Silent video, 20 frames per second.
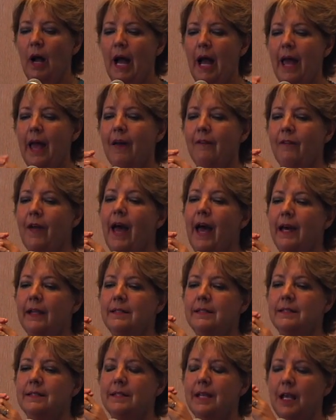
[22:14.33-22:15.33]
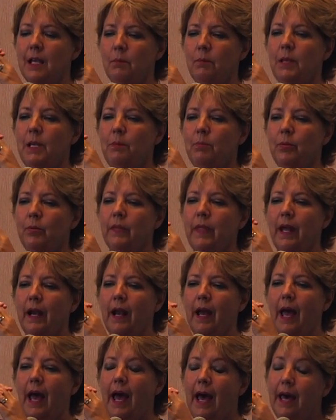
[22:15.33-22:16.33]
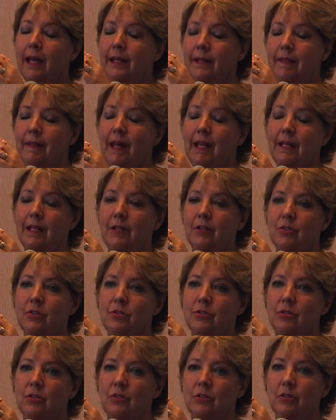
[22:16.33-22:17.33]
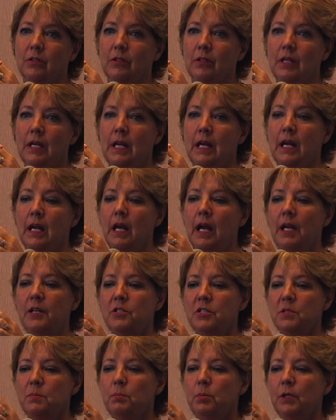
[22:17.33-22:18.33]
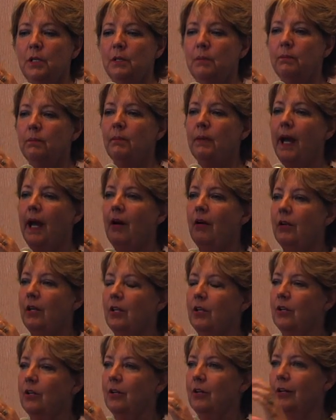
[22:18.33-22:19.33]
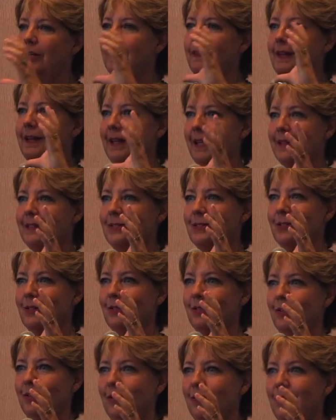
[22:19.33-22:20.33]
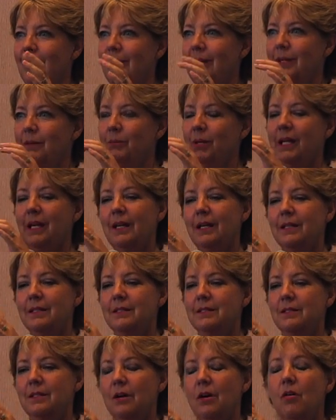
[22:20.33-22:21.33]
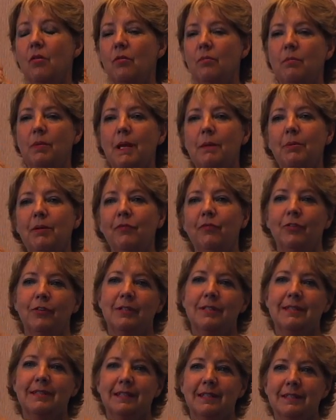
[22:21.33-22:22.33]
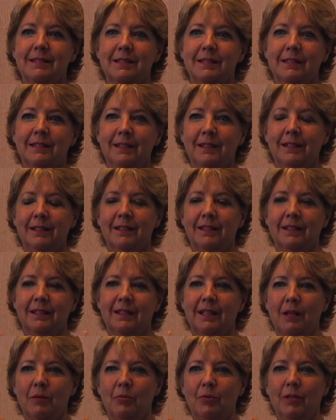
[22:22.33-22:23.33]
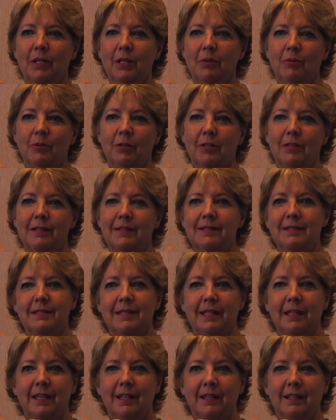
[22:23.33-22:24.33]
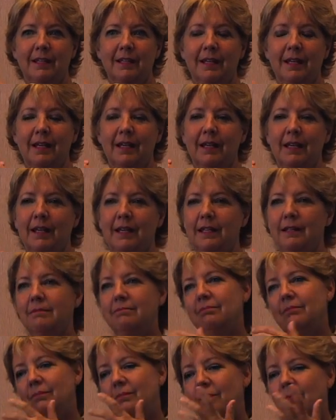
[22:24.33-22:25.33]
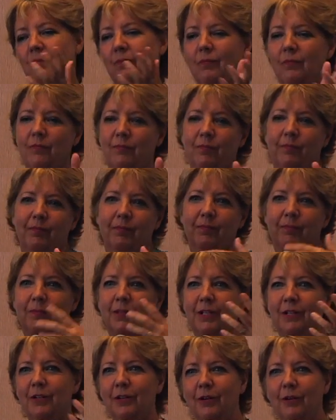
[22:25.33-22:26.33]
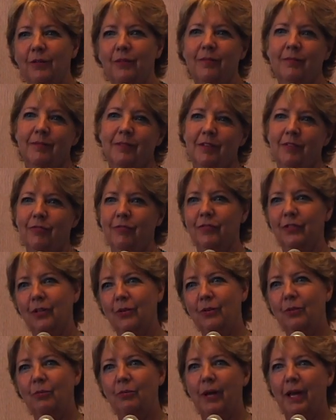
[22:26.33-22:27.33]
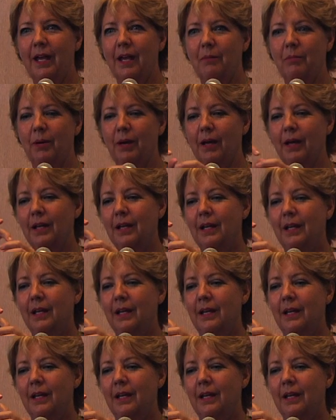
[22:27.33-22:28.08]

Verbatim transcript: I have had to take people that I had in that inner circle and just put them out here in the next circle because, oh, maybe for a season they really were in sync and, you know, you float away, but